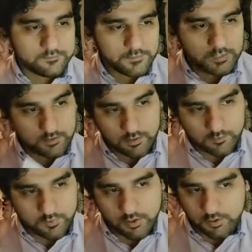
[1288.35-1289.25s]
like our
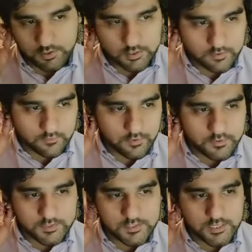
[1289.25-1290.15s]
product,
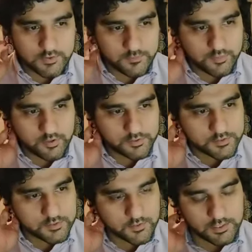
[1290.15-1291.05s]
frozen dairy products
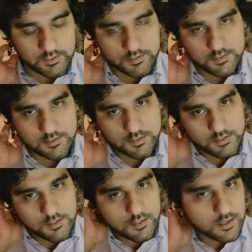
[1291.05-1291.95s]
too. It is
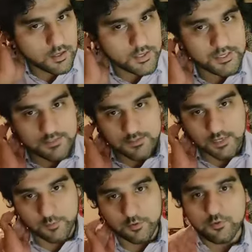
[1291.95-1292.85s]
heat
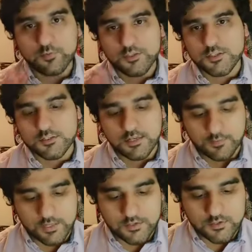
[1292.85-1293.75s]
stable, which is like I
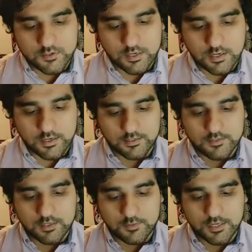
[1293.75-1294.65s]
mentioned in the
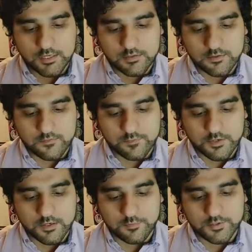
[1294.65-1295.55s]
same case of
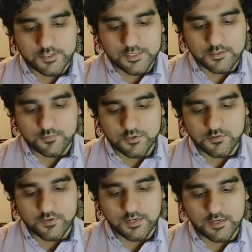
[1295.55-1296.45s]
potassium
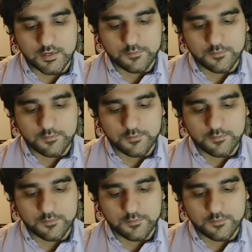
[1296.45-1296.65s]
sorbate.